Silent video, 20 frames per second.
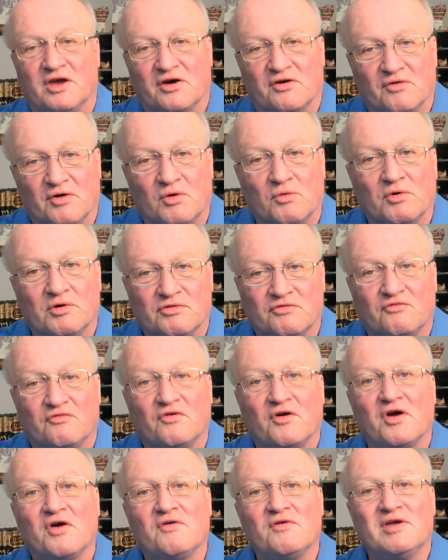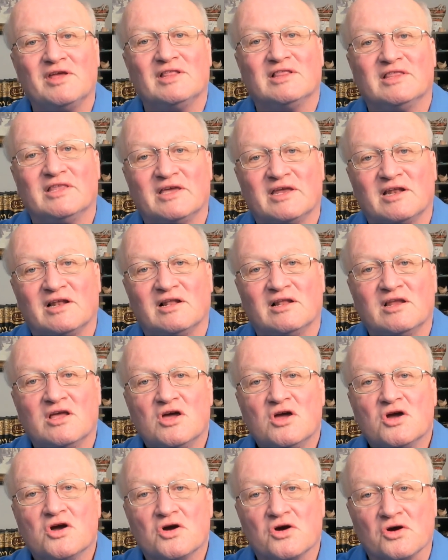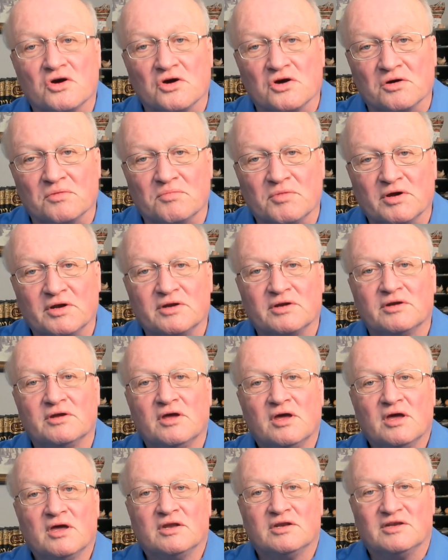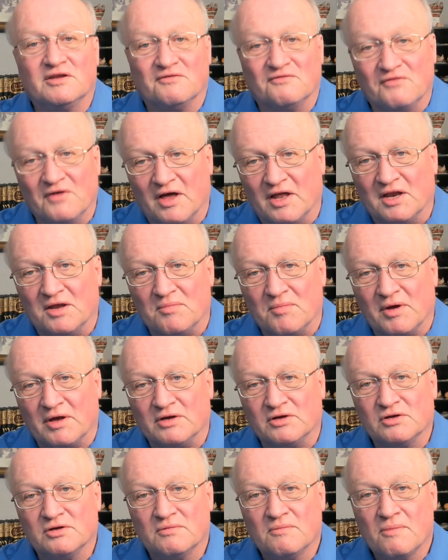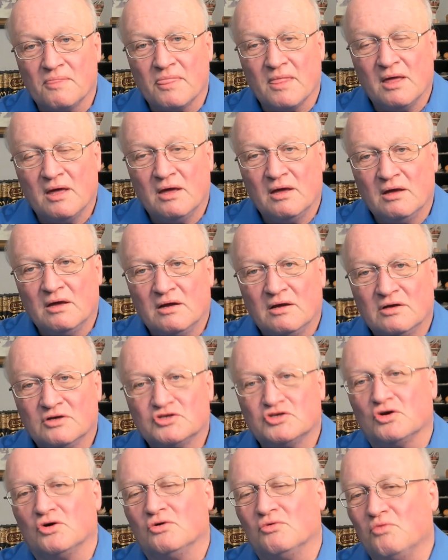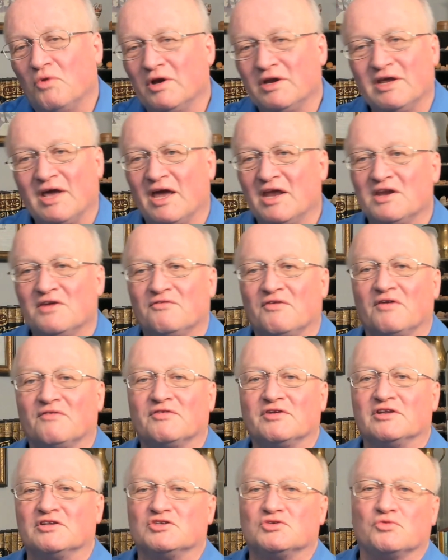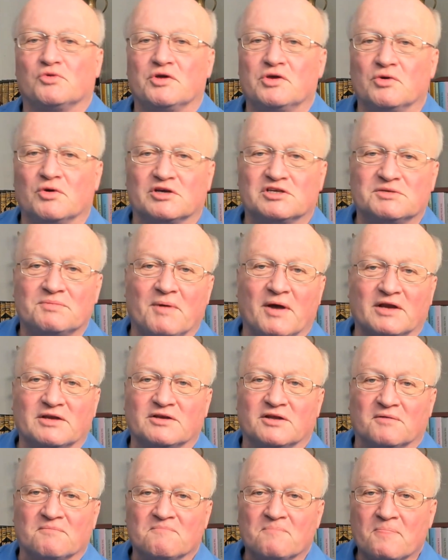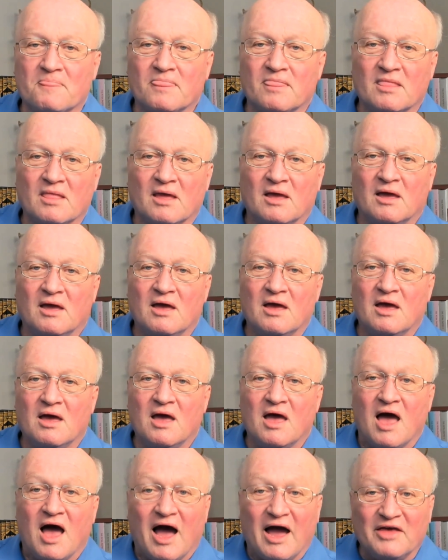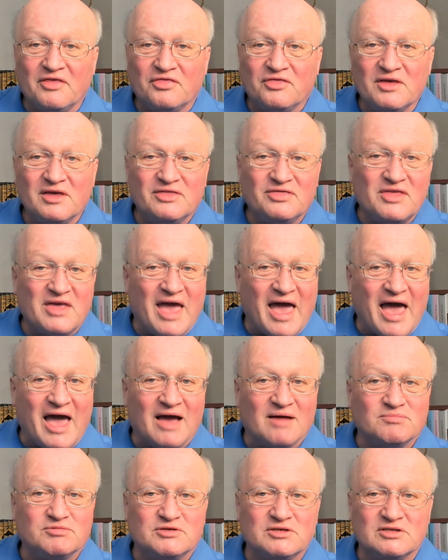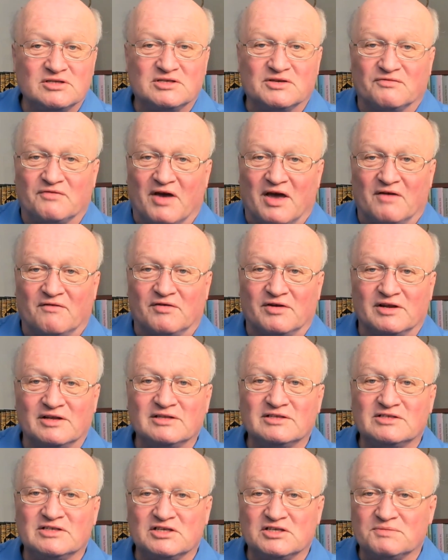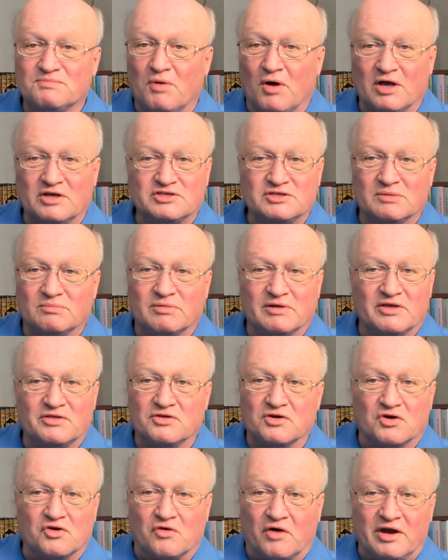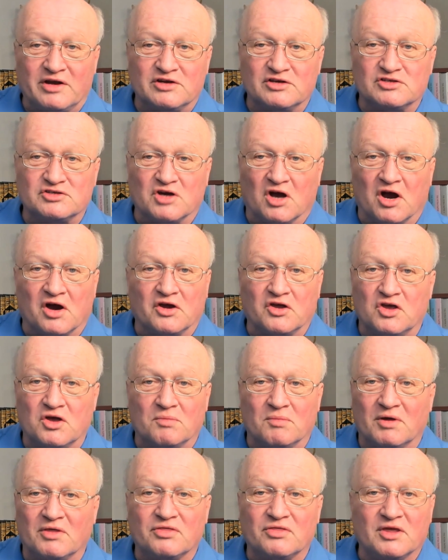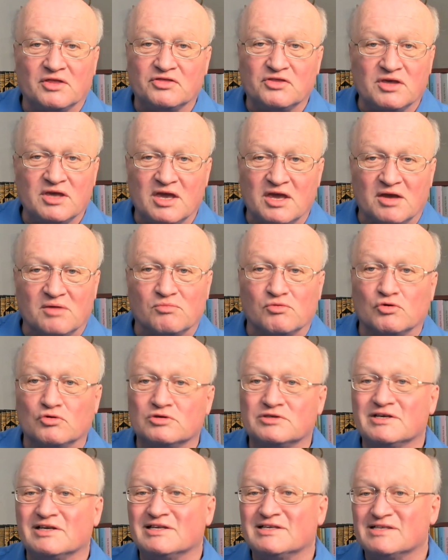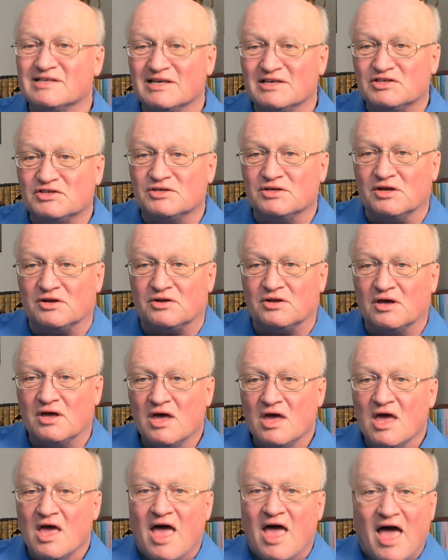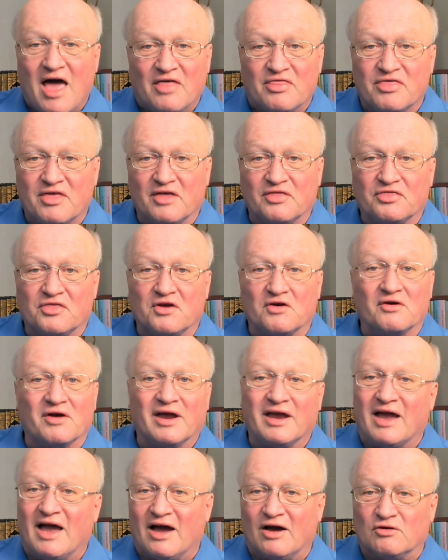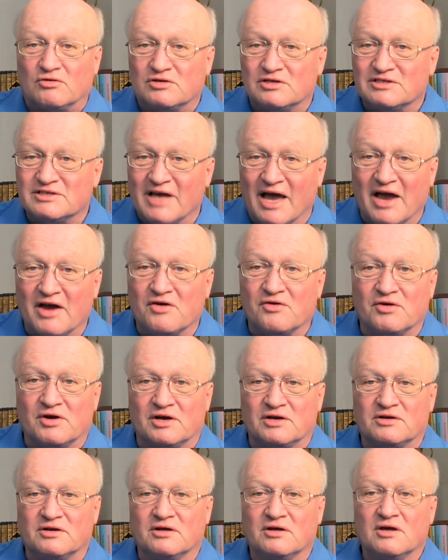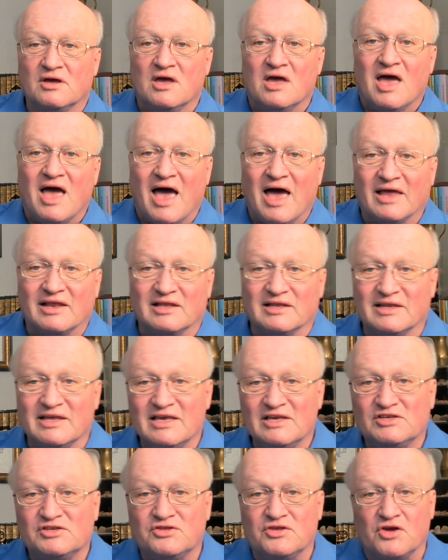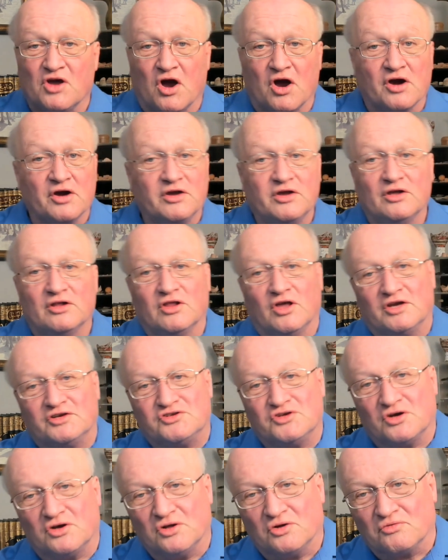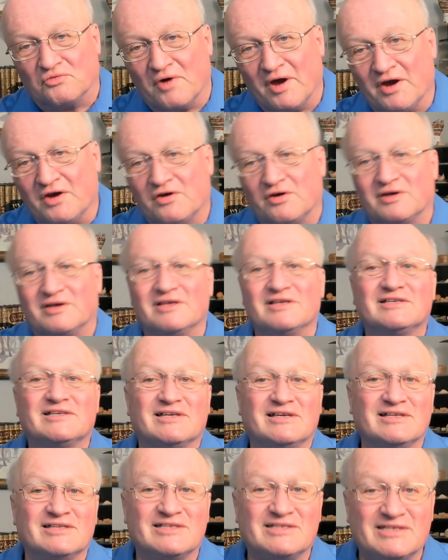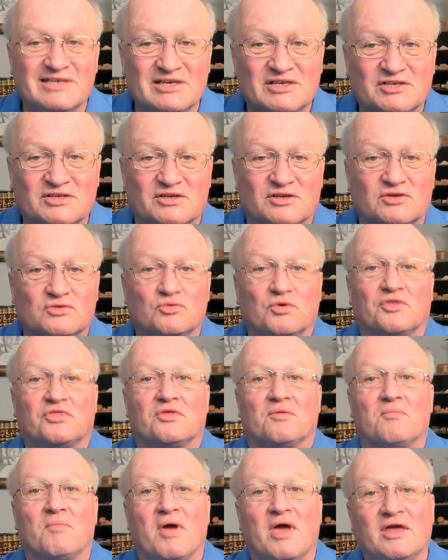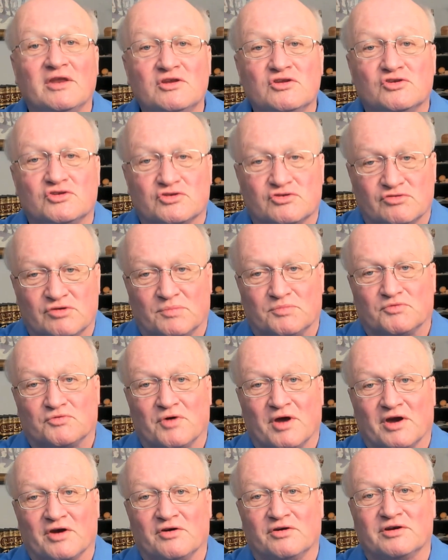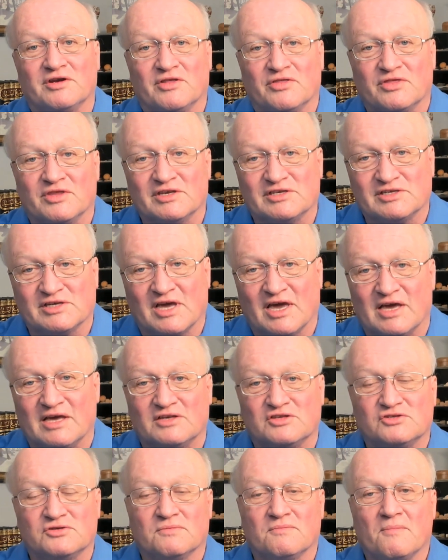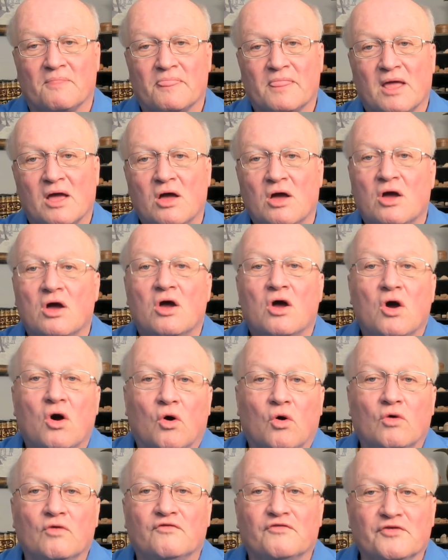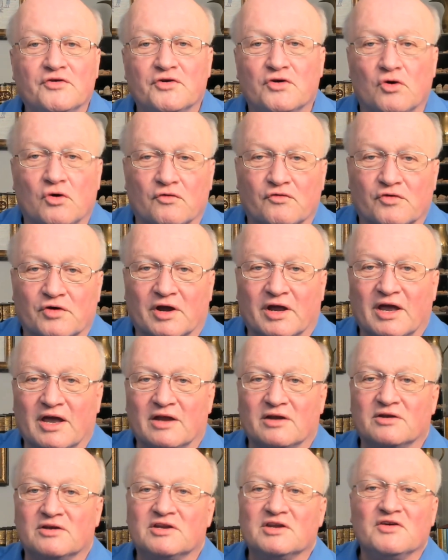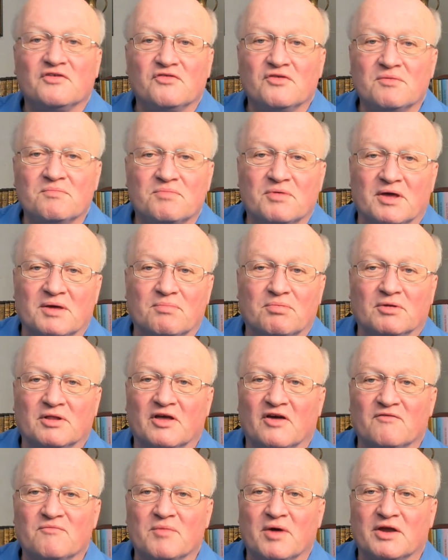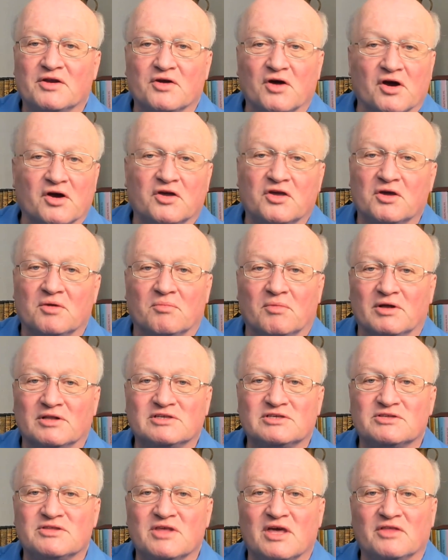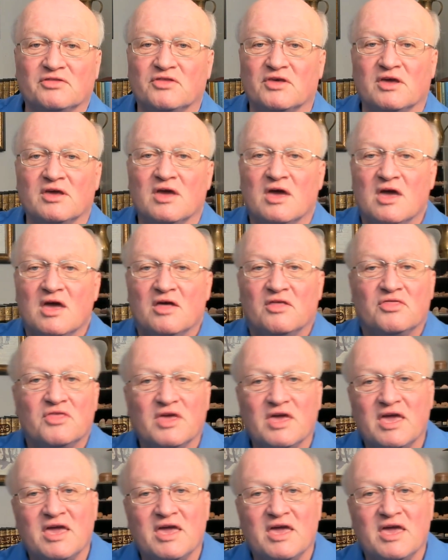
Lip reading: era with very little urban development. So, what kind of evidence were you expecting? I think the absence of evidence is possibly the greatest argument that the Hebrews existed, and that their account is accurate. At least the archaeological record is consistent with the manuscript record in this case. Over and over again, different people have made arguments that the